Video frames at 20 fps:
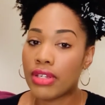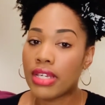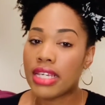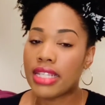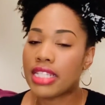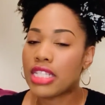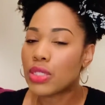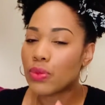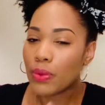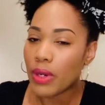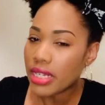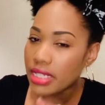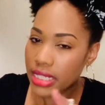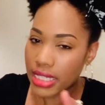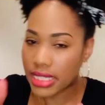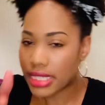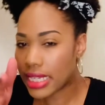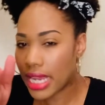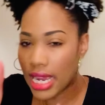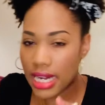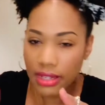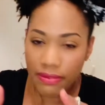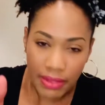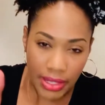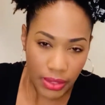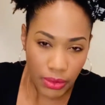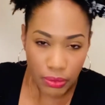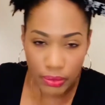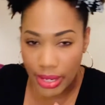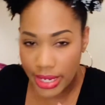This was his kind of
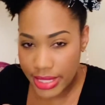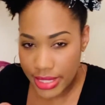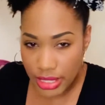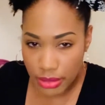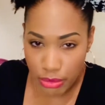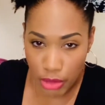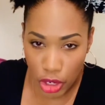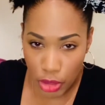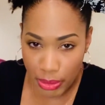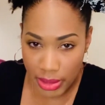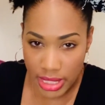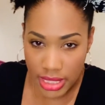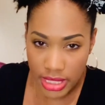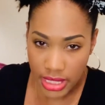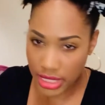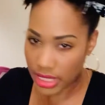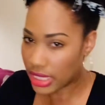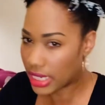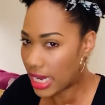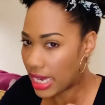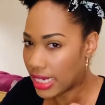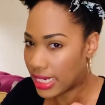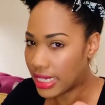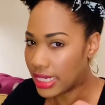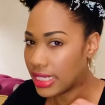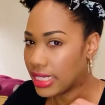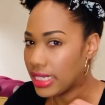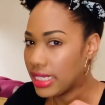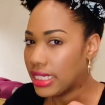like rest moment to kind of